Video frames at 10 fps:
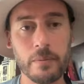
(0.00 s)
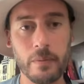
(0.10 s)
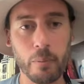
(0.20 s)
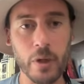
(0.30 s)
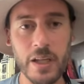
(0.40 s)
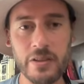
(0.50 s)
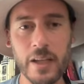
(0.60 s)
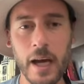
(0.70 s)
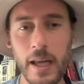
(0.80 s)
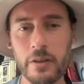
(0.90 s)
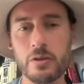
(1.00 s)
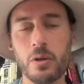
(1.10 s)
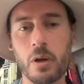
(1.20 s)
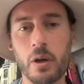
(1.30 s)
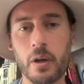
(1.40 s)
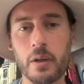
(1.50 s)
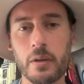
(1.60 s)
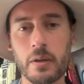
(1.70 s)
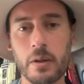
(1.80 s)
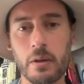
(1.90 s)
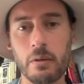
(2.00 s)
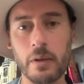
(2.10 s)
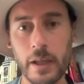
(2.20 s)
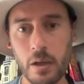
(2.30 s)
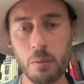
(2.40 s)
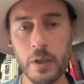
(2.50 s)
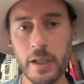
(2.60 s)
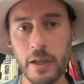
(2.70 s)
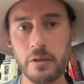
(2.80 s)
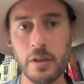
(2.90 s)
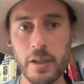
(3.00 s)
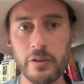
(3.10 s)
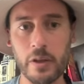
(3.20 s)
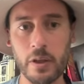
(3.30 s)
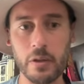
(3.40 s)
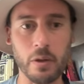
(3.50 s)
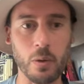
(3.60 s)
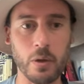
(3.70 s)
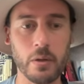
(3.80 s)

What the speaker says: But he's not as strong later when he actually needs to clear Horde.